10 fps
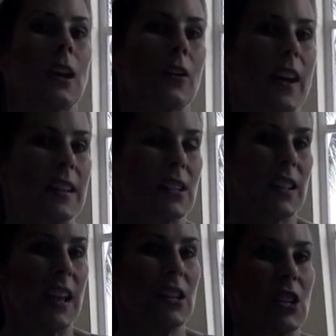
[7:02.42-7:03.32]

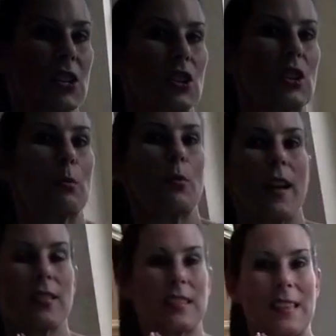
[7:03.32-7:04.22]
congratulations to the
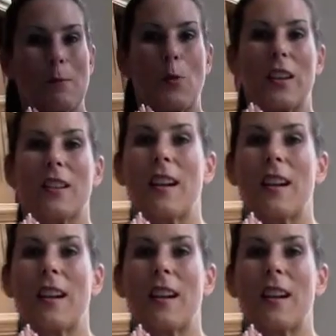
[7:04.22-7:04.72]
breast slum winner.